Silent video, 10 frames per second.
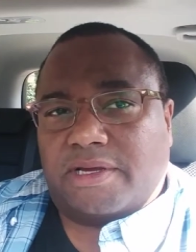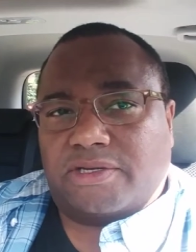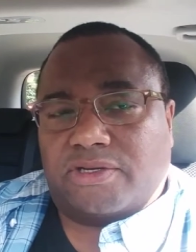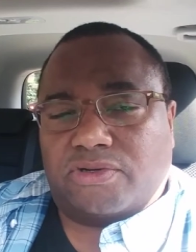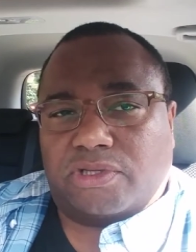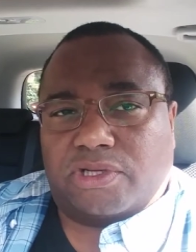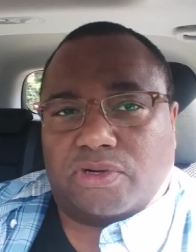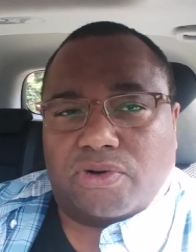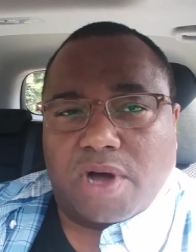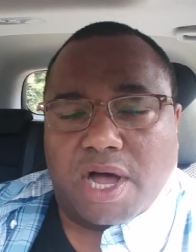do
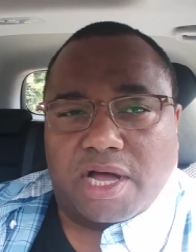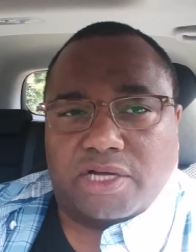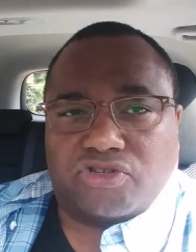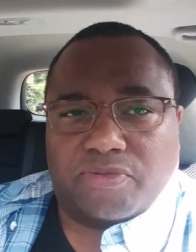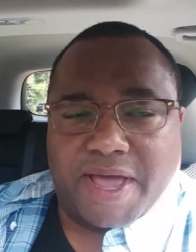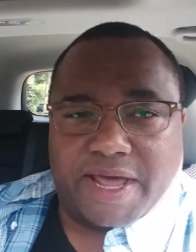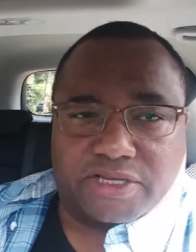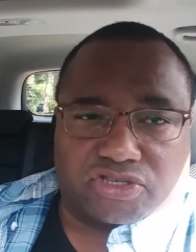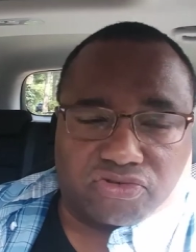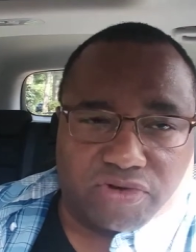little uh, dramatic
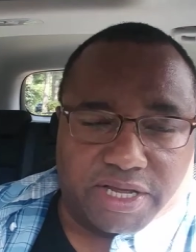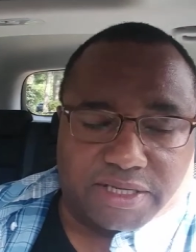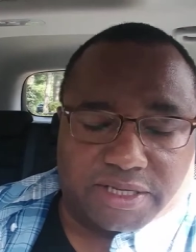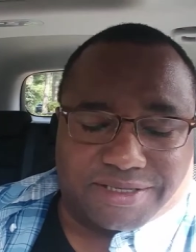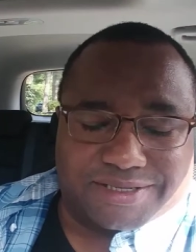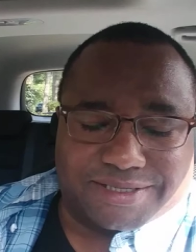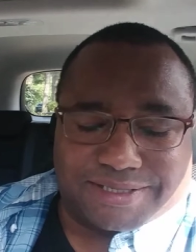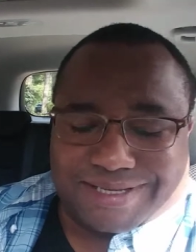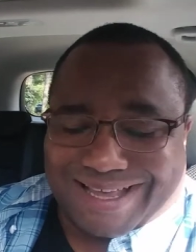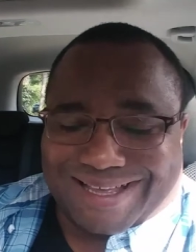script uh,
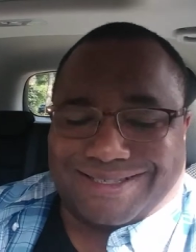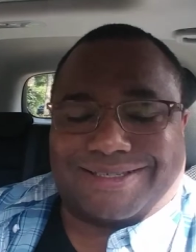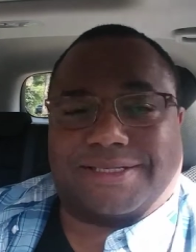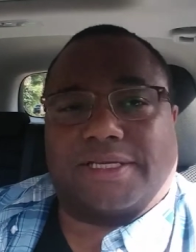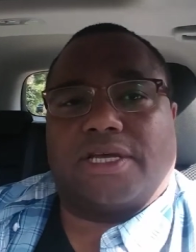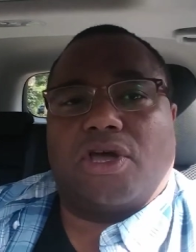skits